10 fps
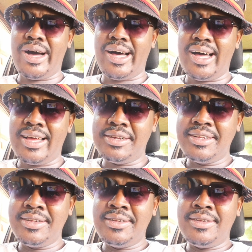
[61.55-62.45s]

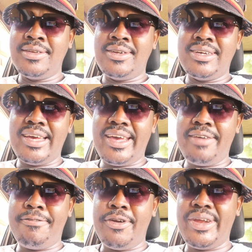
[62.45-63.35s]

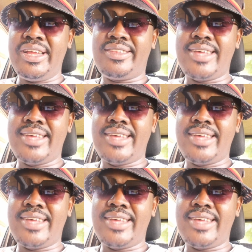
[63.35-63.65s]
a very